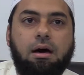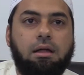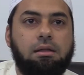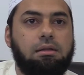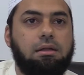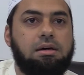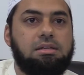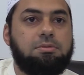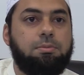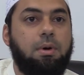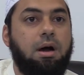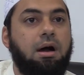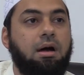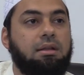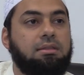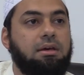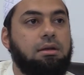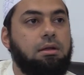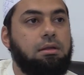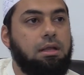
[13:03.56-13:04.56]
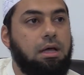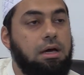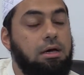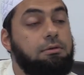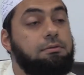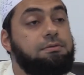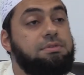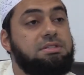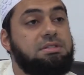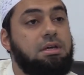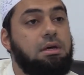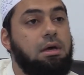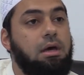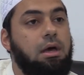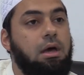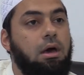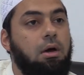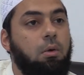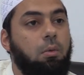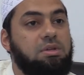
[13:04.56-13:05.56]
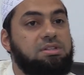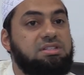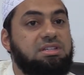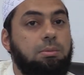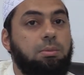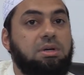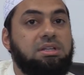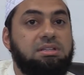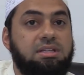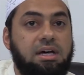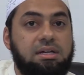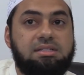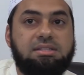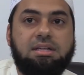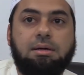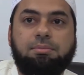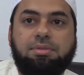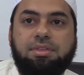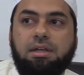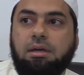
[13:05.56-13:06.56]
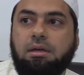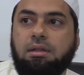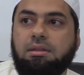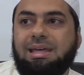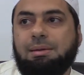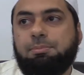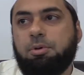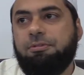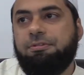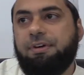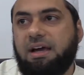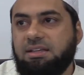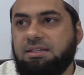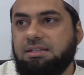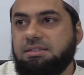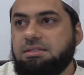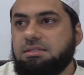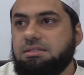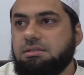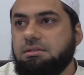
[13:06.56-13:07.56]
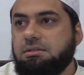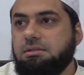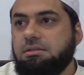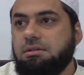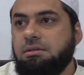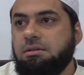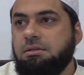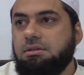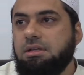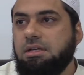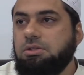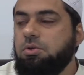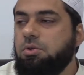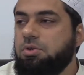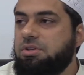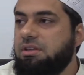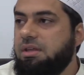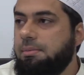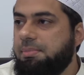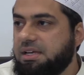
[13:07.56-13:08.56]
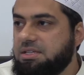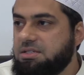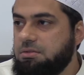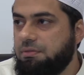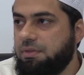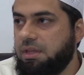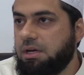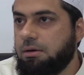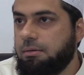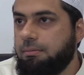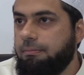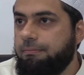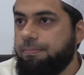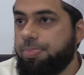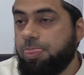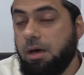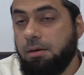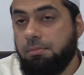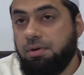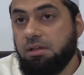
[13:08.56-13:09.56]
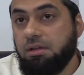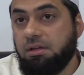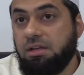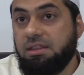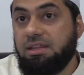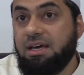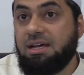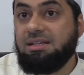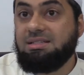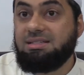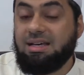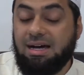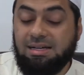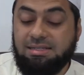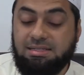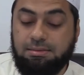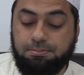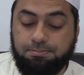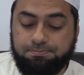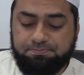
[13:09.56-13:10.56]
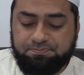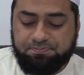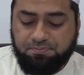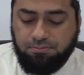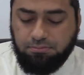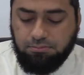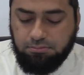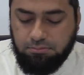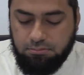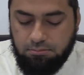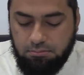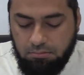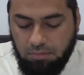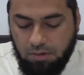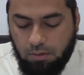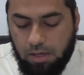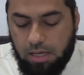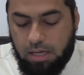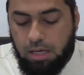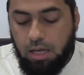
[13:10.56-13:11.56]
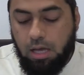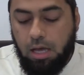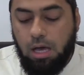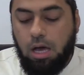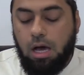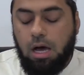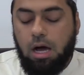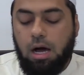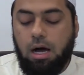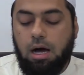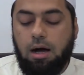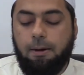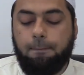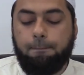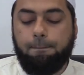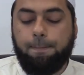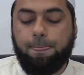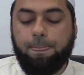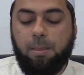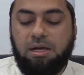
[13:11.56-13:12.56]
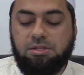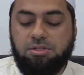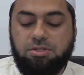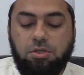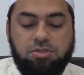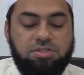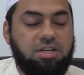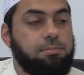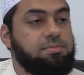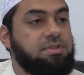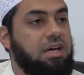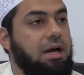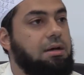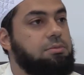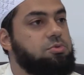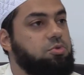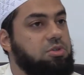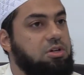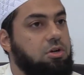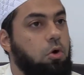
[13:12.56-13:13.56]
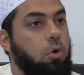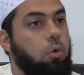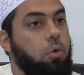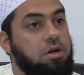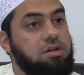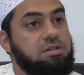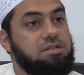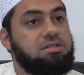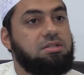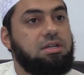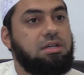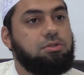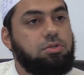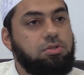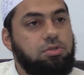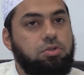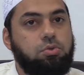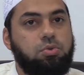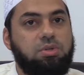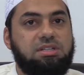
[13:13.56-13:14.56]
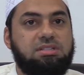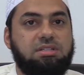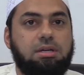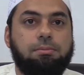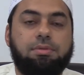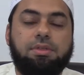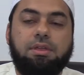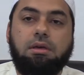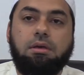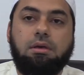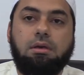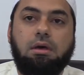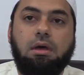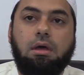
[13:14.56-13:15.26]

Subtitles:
Allah subhanahu wa ta'ala loves when someone does something, they perfect it. They do it to the best of their ability. That is azim, right? And so sometimes we're coerced into doing something.